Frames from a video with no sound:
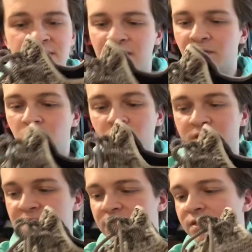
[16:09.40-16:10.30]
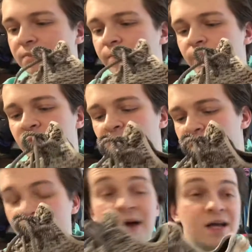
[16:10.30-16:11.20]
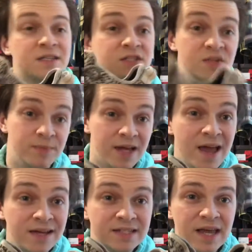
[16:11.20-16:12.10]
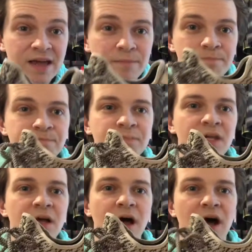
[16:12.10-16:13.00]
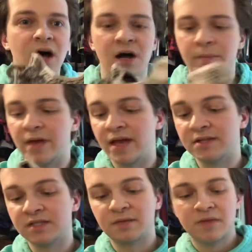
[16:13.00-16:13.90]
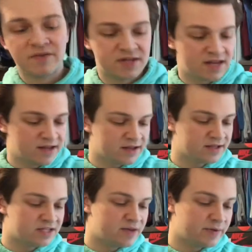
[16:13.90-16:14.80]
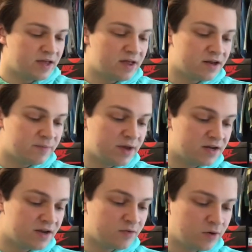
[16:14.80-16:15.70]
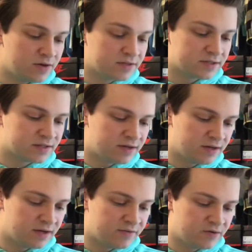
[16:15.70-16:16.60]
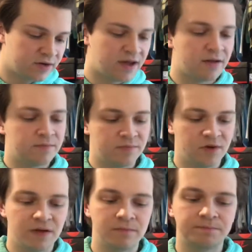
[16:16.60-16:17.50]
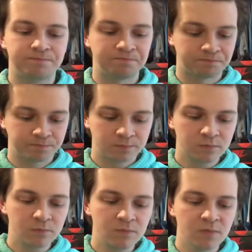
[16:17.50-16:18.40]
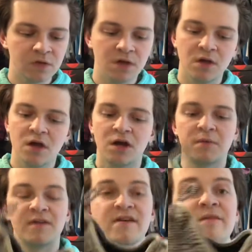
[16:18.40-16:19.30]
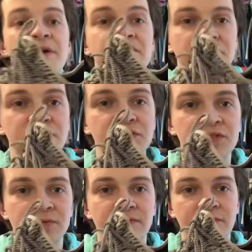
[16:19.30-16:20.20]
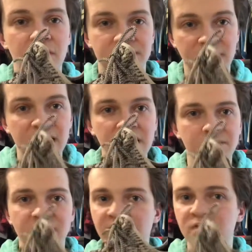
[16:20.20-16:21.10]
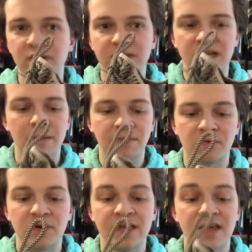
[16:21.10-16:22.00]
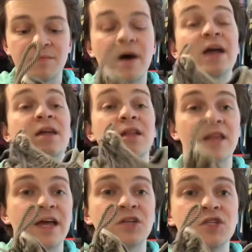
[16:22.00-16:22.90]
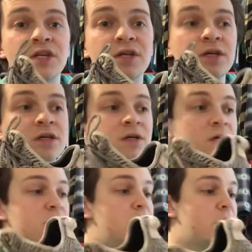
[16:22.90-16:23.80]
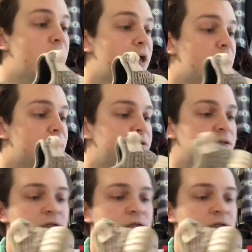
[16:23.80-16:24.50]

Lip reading: wore these when I passed the CPA exam, and since I'm never taking an exam again, I may never wear these ever again. But one of my favorite pairs of shoes of all time, definitely top 3 in my collection, and